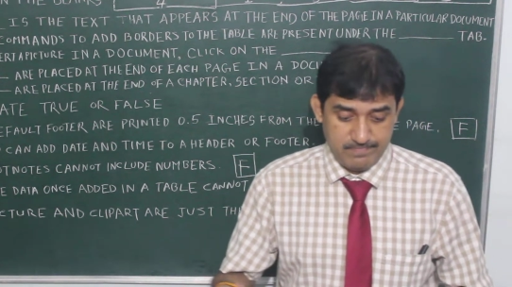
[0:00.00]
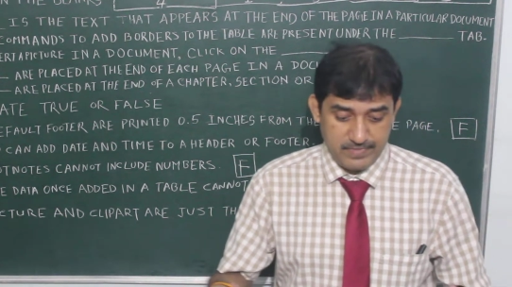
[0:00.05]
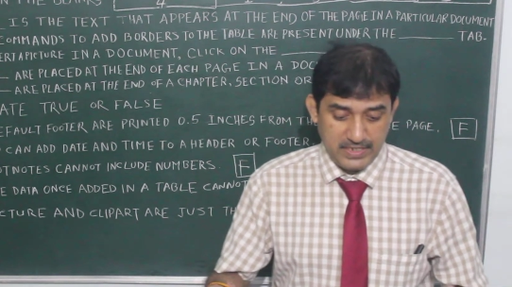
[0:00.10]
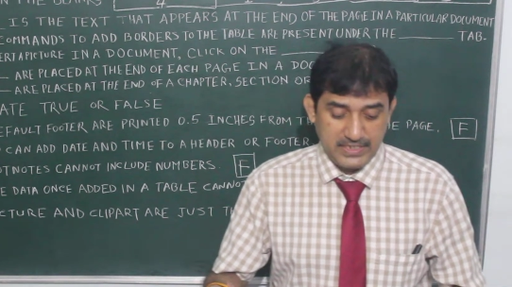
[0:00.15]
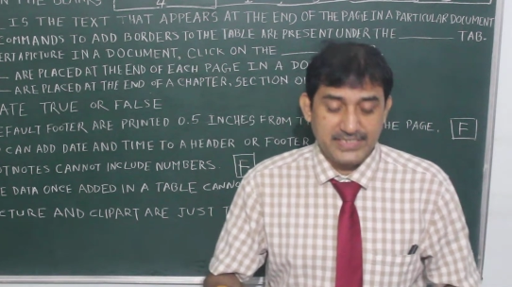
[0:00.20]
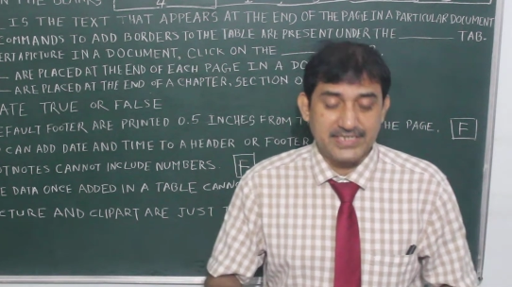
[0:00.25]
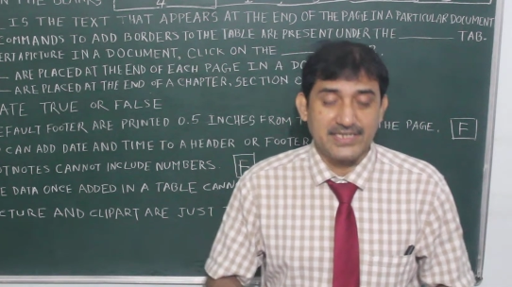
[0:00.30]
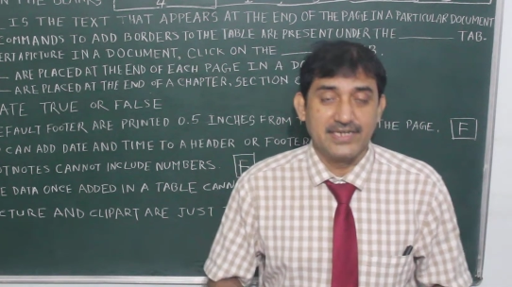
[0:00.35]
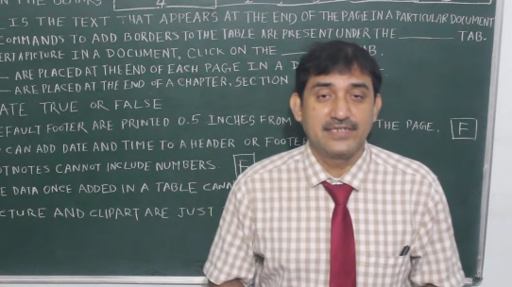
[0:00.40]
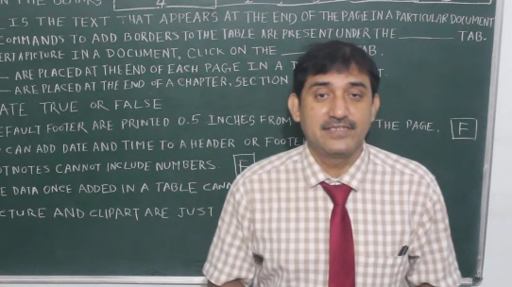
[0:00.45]

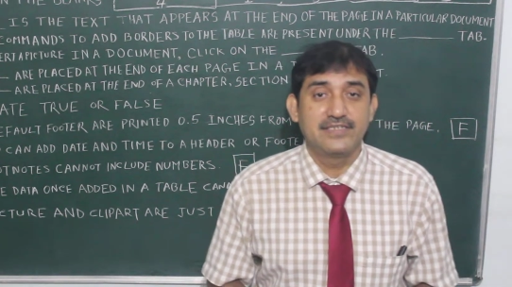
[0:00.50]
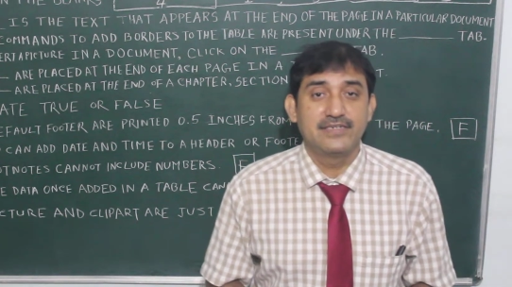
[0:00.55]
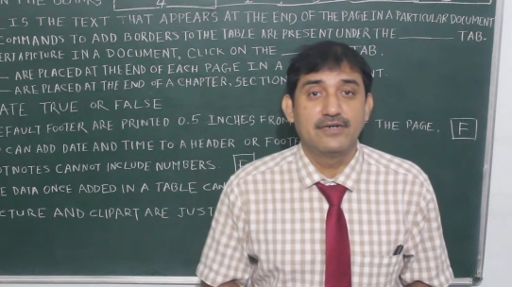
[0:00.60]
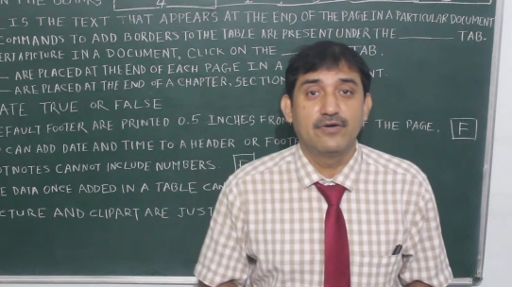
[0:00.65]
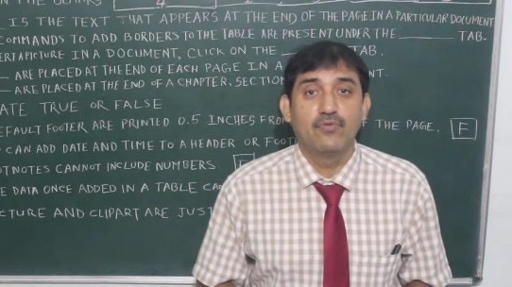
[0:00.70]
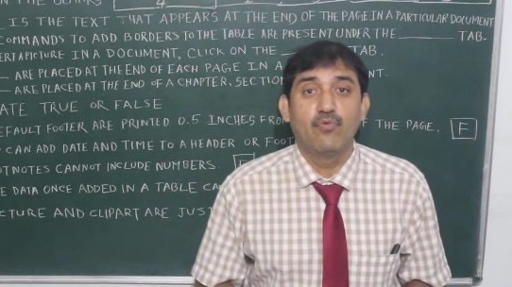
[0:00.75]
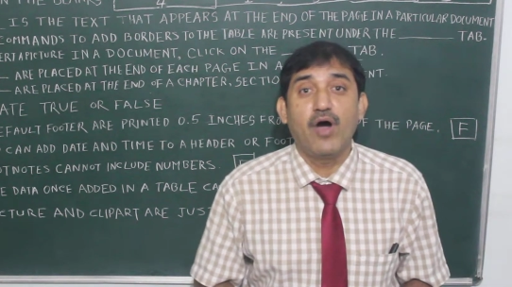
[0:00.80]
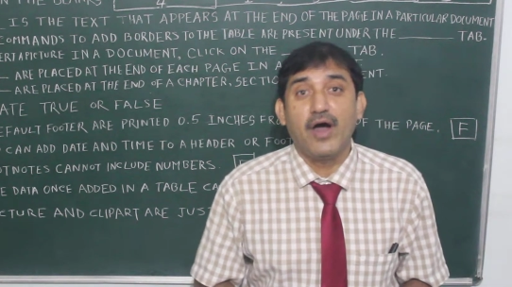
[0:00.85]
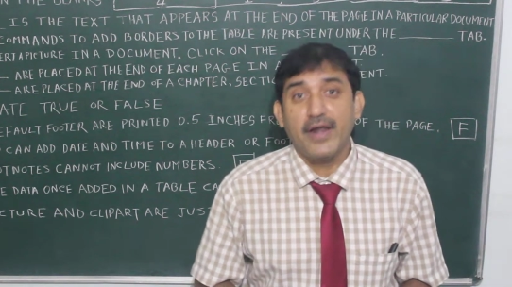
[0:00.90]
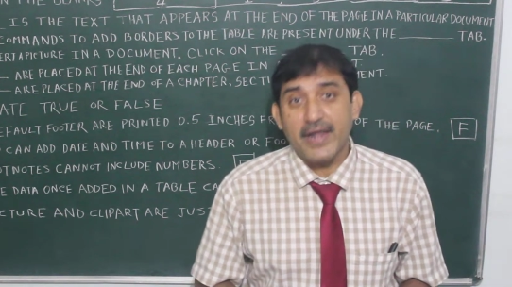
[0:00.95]
insert
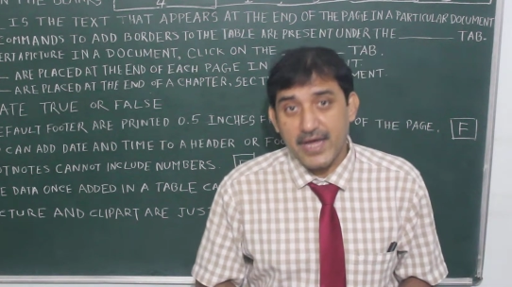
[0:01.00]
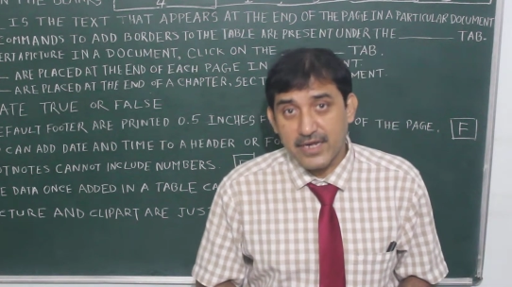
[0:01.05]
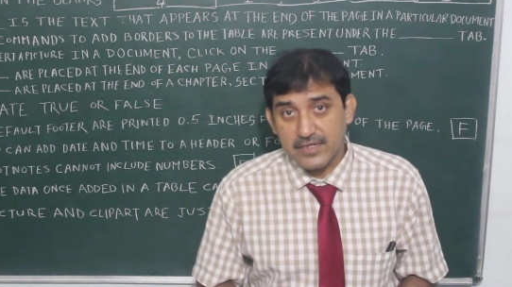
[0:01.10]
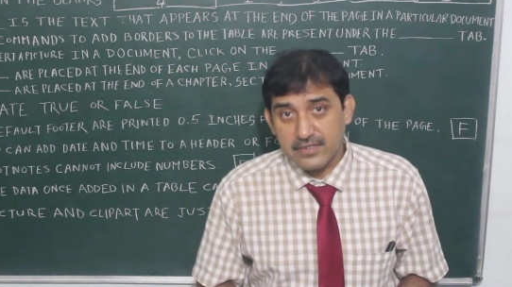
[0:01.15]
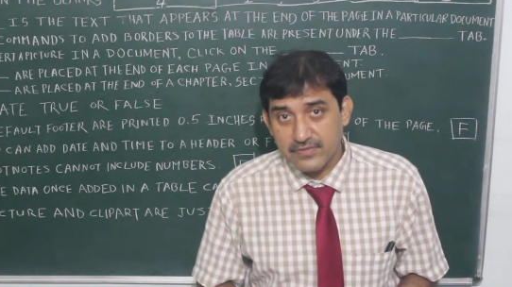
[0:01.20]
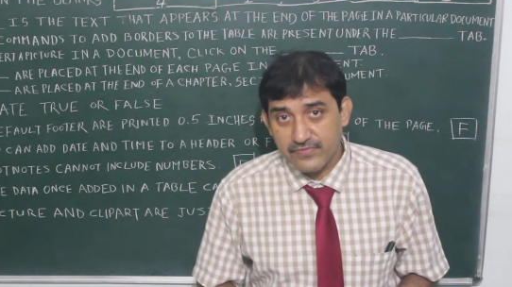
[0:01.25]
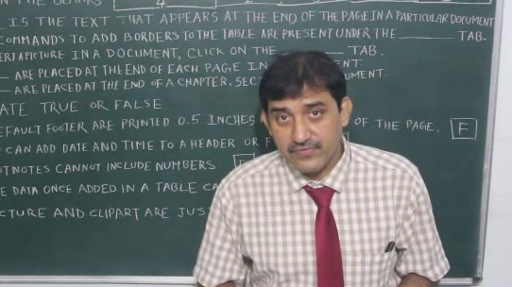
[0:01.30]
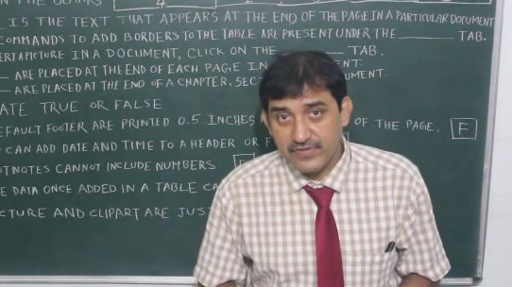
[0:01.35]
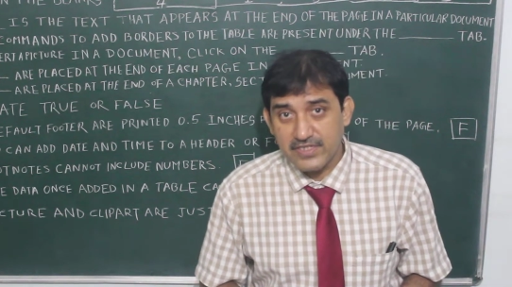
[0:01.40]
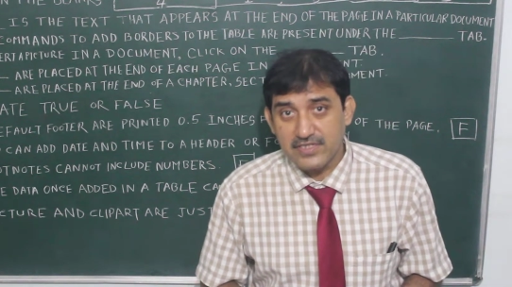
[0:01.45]
the word
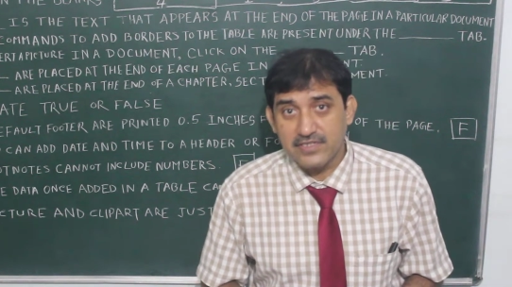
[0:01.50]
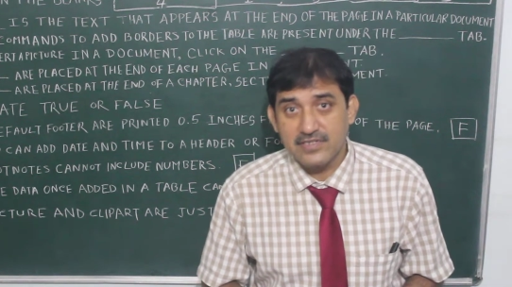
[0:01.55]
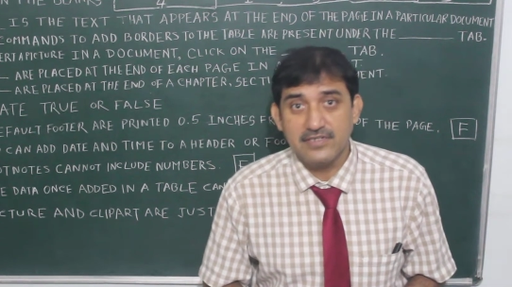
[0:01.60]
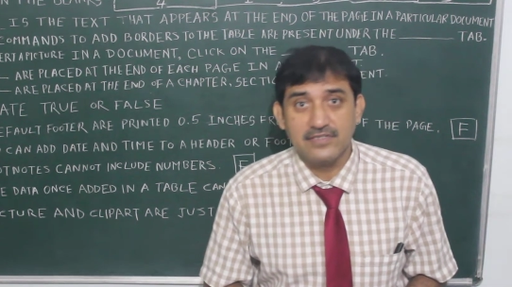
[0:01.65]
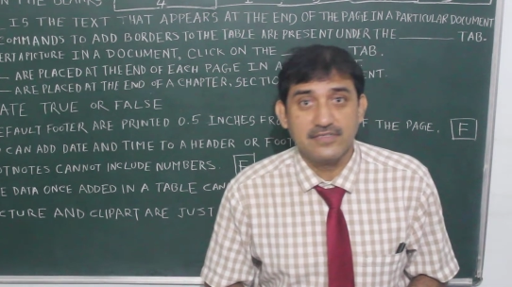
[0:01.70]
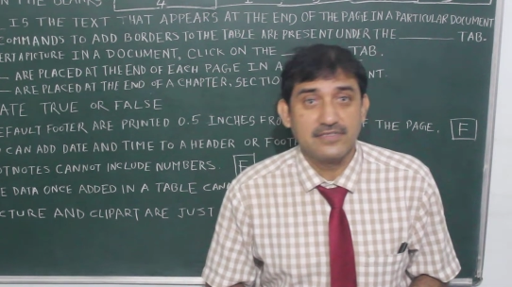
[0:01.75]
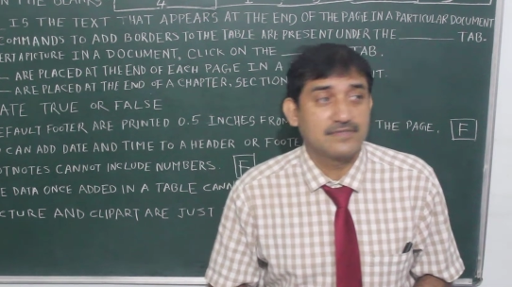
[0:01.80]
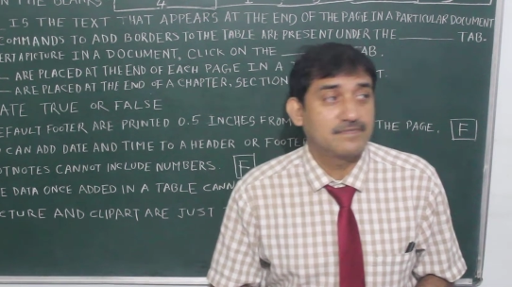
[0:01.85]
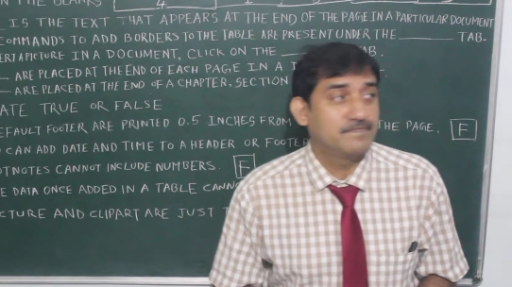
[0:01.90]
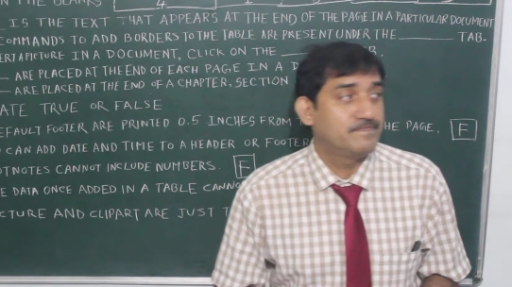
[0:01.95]
art
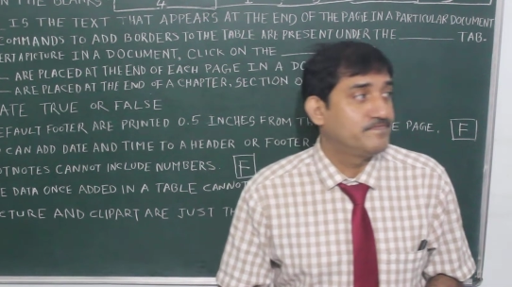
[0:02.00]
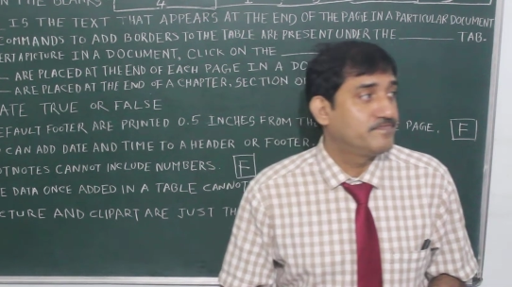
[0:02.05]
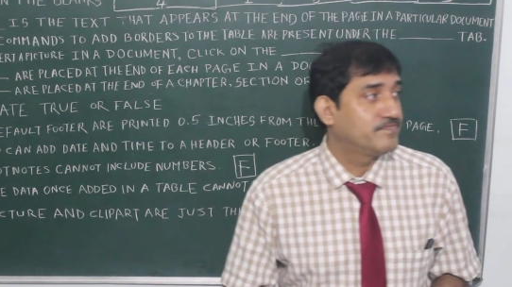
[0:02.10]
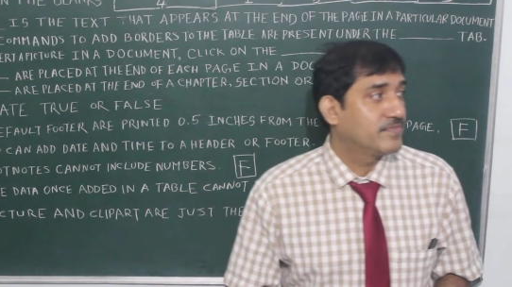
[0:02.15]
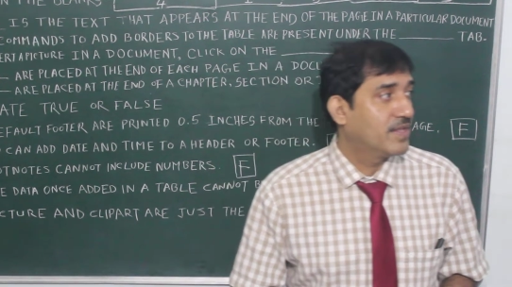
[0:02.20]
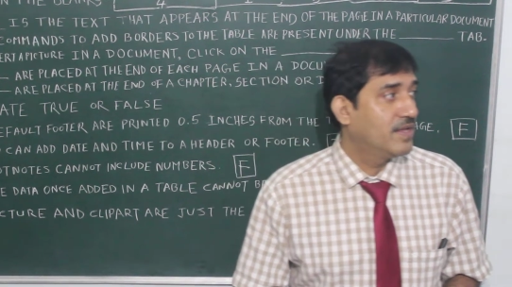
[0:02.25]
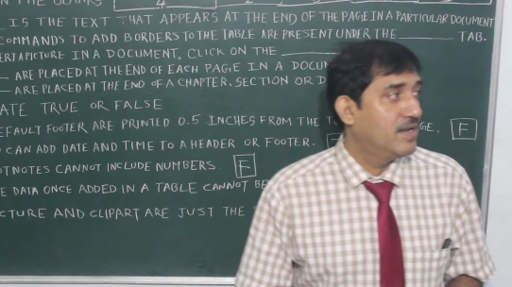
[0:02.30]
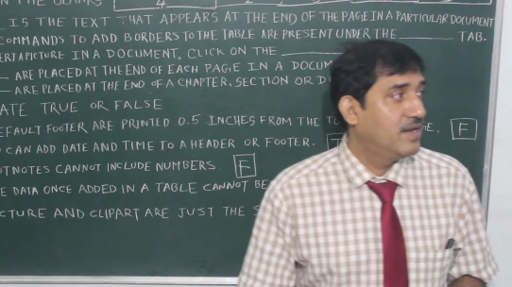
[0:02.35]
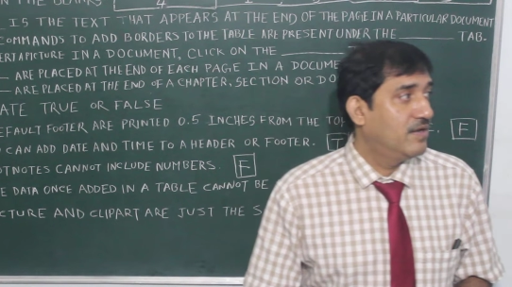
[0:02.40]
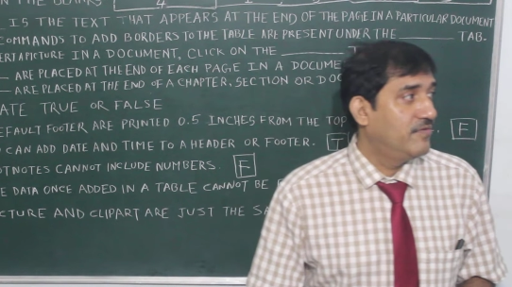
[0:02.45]
features.
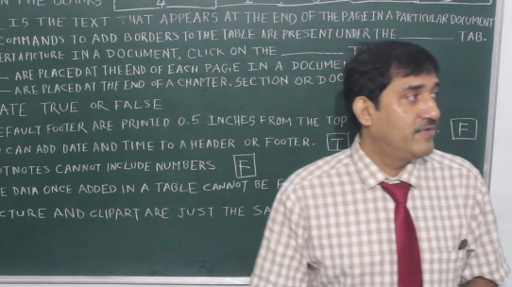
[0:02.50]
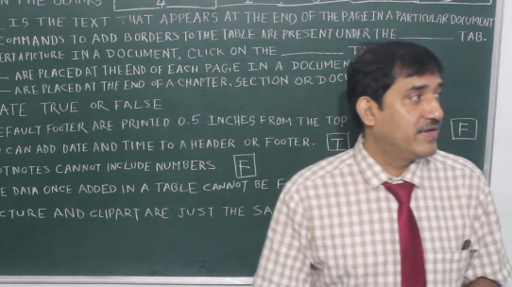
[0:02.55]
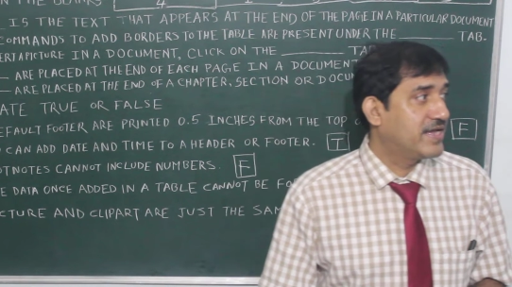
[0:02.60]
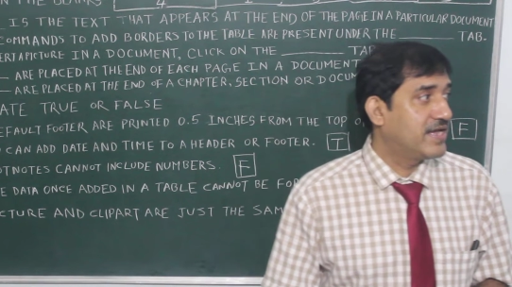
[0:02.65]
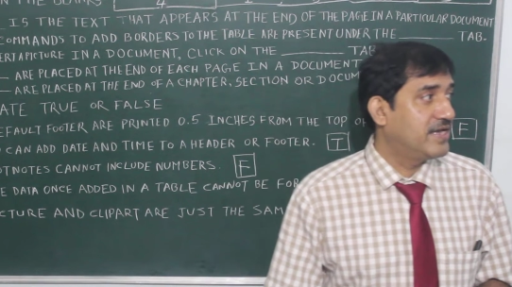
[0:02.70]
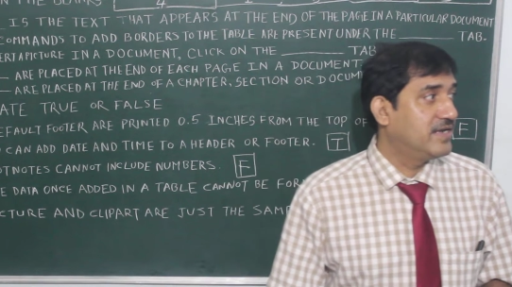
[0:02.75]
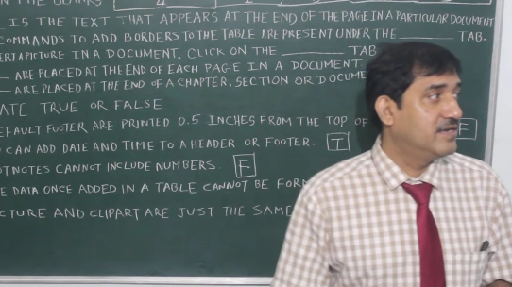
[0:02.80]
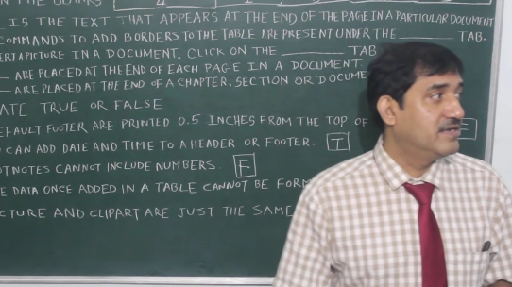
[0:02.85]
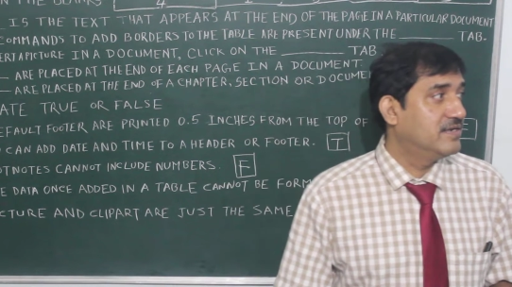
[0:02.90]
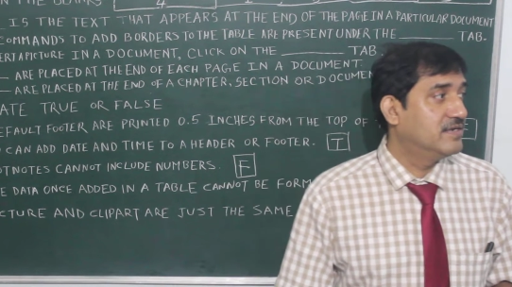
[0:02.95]
We
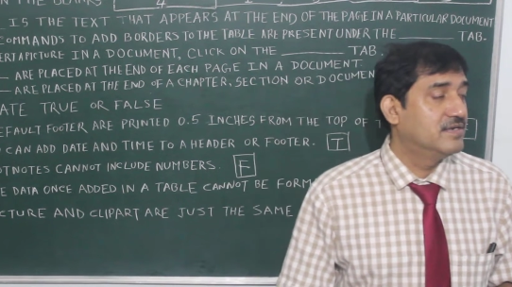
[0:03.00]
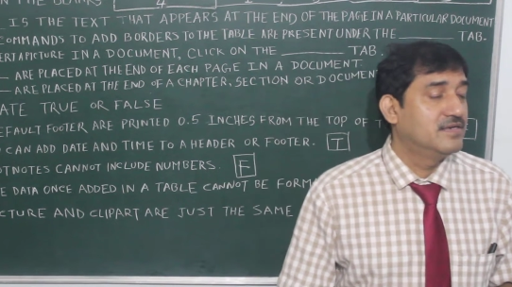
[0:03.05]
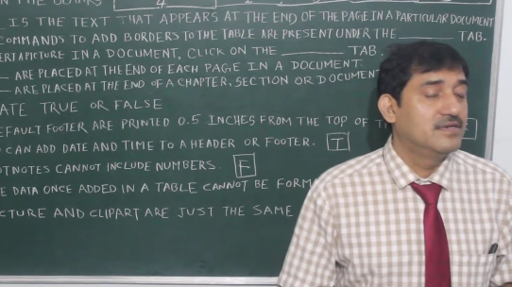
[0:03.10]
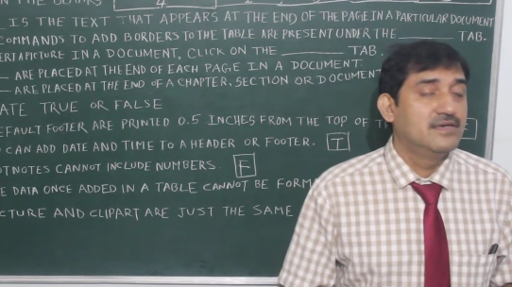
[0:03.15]
can